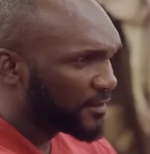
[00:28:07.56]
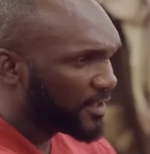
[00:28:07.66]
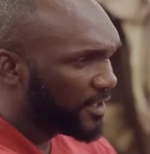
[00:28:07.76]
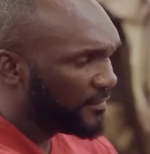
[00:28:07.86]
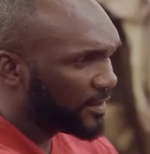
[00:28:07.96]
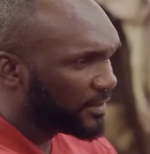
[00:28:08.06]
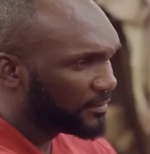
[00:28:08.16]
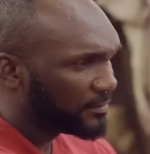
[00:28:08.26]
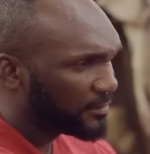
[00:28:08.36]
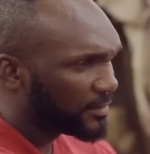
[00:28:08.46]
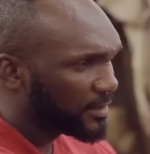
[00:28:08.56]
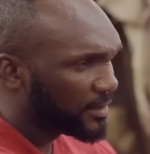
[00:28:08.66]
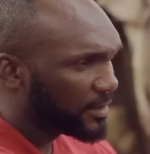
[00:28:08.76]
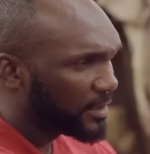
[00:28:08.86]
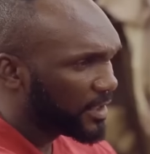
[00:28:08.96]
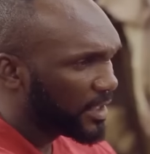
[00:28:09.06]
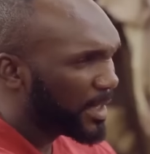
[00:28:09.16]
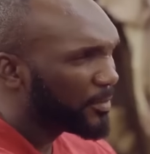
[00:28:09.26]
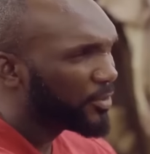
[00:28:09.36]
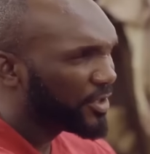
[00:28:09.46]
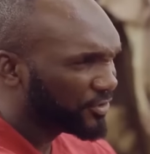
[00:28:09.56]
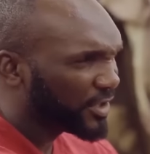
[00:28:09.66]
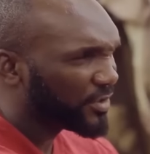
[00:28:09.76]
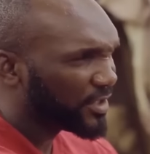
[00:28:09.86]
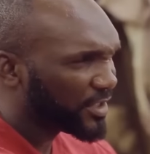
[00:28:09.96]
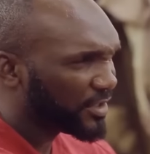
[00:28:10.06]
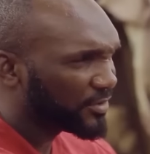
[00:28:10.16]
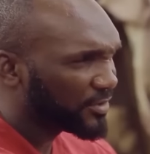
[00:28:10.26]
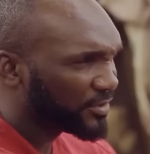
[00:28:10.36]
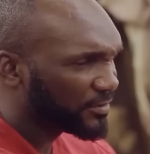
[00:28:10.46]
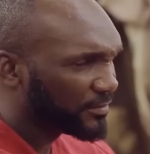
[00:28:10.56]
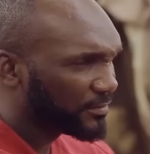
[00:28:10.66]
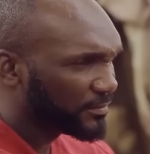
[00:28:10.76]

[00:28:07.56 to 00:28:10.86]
Once I leave here, I'm going straight to his house.